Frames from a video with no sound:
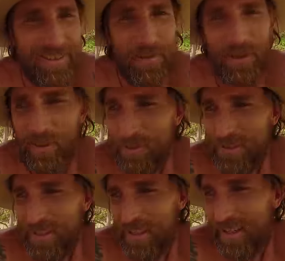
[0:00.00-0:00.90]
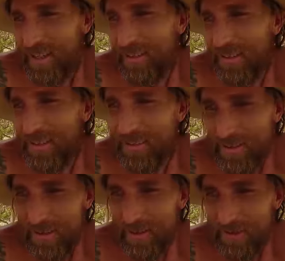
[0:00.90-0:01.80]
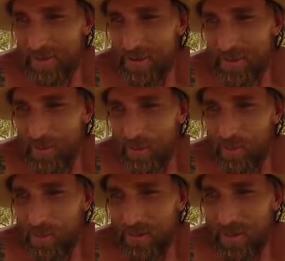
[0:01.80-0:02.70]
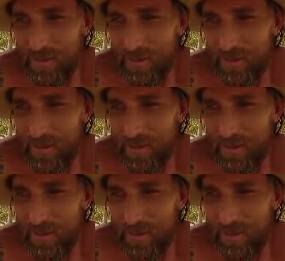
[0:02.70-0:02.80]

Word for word: It's pretty good to be sitting here like this. This fish has been cooked